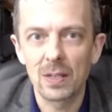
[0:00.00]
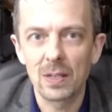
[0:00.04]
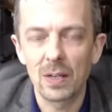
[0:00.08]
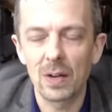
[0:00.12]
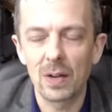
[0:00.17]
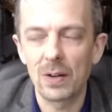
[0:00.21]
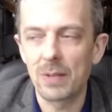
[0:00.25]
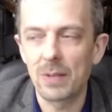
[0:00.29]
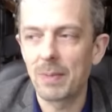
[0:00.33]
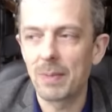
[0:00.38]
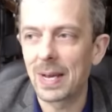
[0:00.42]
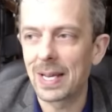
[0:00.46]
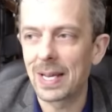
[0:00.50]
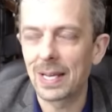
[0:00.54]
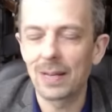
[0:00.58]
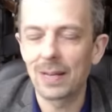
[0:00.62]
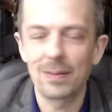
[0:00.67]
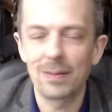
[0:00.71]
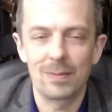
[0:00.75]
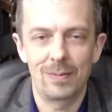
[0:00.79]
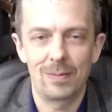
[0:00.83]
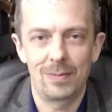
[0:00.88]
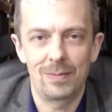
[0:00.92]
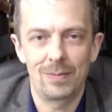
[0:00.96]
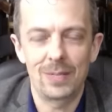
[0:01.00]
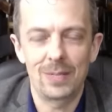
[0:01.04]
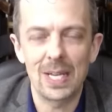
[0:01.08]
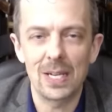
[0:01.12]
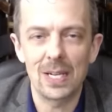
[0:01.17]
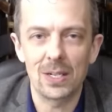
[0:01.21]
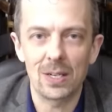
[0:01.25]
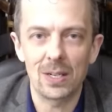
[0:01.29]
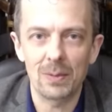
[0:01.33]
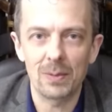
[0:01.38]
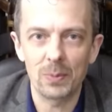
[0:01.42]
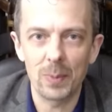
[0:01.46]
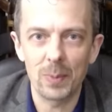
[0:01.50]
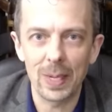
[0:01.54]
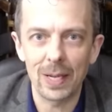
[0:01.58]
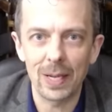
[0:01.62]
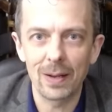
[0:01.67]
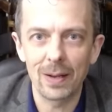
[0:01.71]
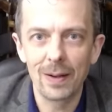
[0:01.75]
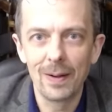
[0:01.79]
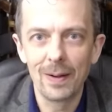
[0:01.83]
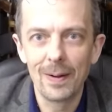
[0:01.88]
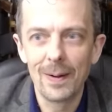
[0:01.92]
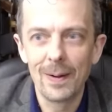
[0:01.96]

only make it ten times bigger